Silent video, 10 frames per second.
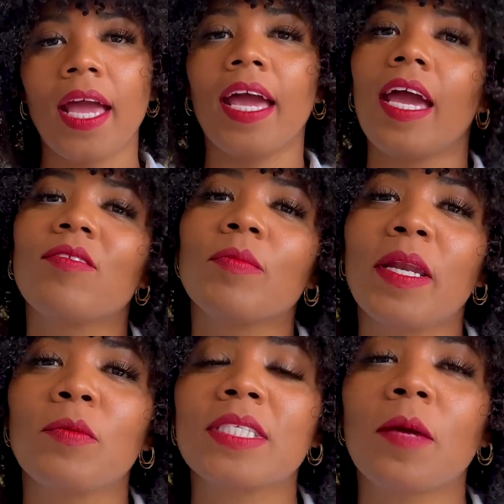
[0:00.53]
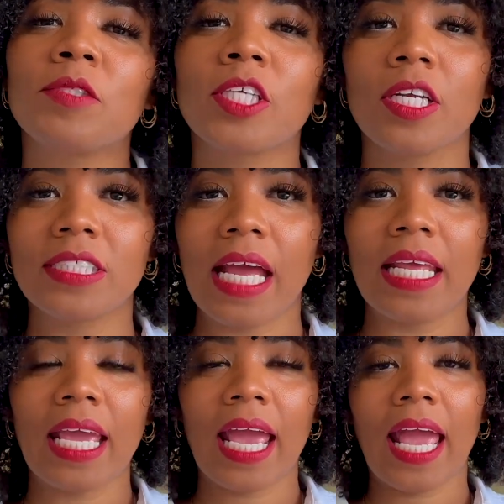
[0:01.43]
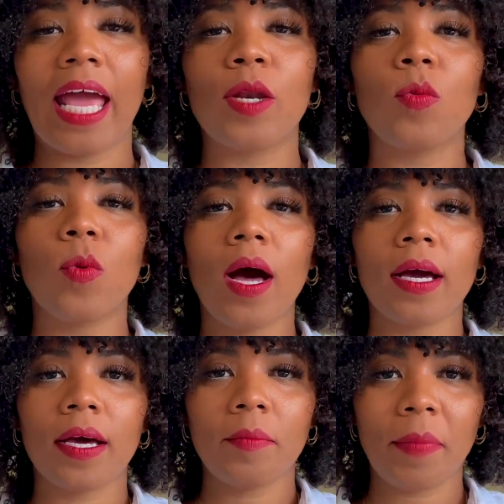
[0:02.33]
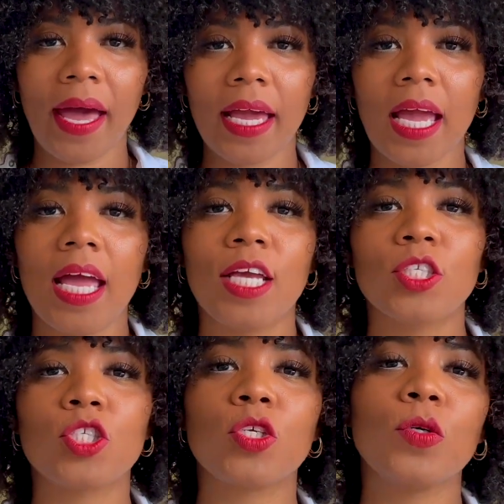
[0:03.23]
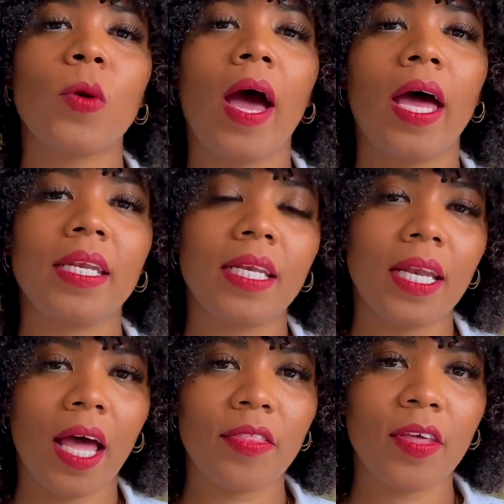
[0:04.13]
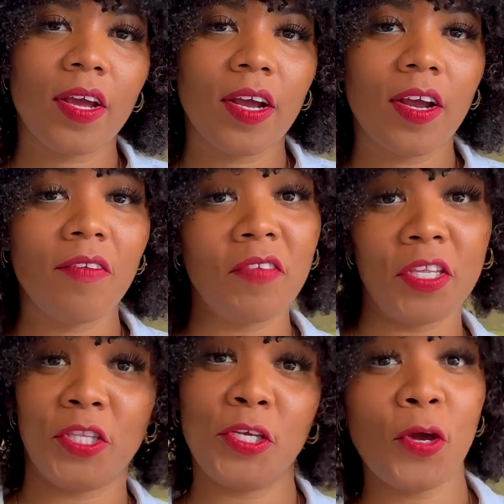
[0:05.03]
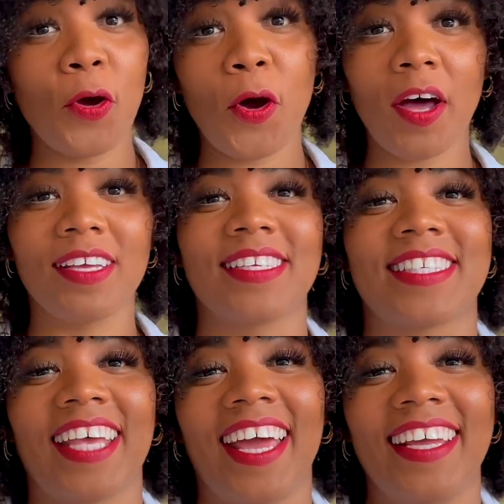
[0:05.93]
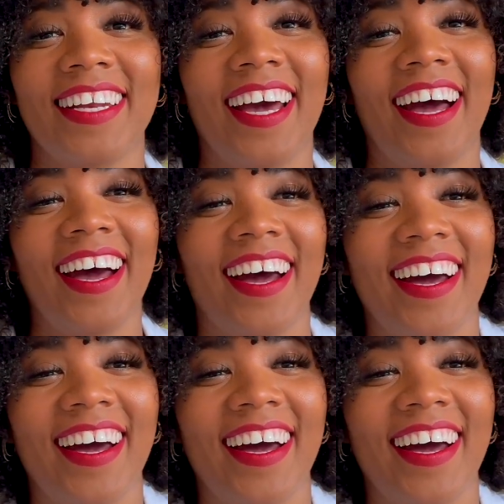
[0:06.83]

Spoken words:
Hey everybody, what's up? It's your girl Chiney and welcome back to another video. Sign up.